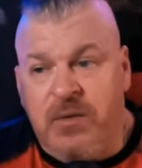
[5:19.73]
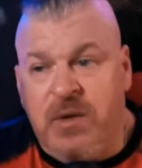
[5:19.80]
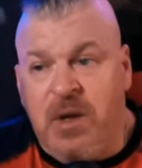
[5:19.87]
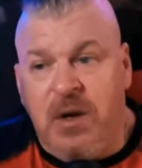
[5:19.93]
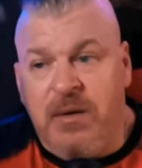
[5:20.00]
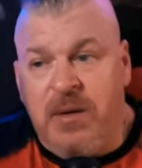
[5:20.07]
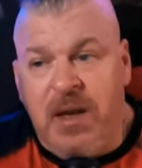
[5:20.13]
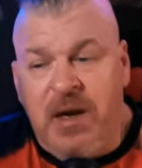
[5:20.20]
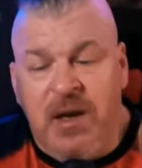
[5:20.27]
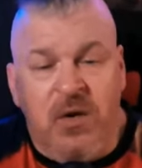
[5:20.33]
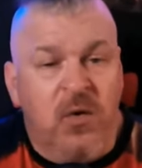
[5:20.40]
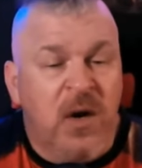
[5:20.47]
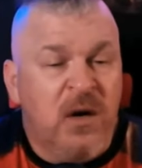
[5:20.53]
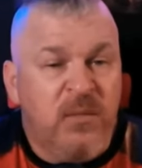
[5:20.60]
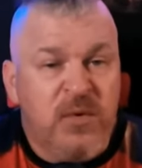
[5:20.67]
a, uh, an
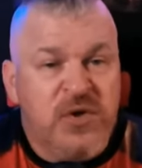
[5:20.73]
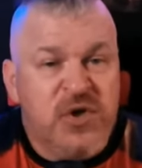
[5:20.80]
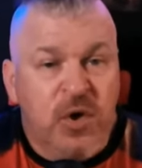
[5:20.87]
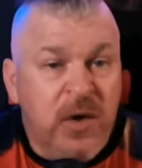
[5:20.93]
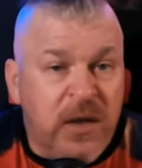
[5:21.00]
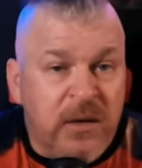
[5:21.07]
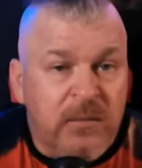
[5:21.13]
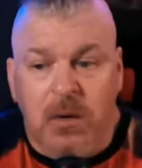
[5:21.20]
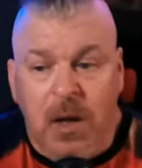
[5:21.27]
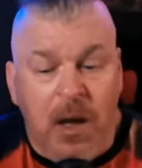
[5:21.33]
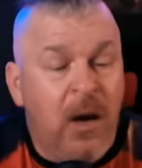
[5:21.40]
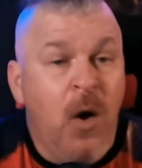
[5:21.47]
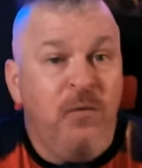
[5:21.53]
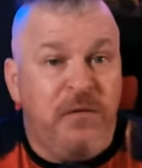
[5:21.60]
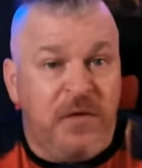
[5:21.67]
incredible journey.
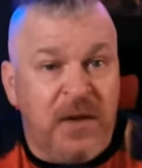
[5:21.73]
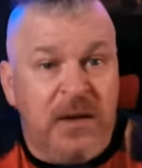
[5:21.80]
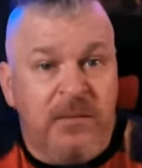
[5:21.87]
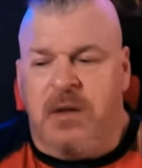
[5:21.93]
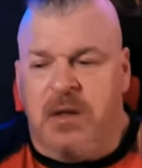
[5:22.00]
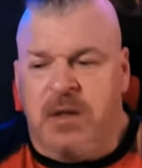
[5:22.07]
Hopefully,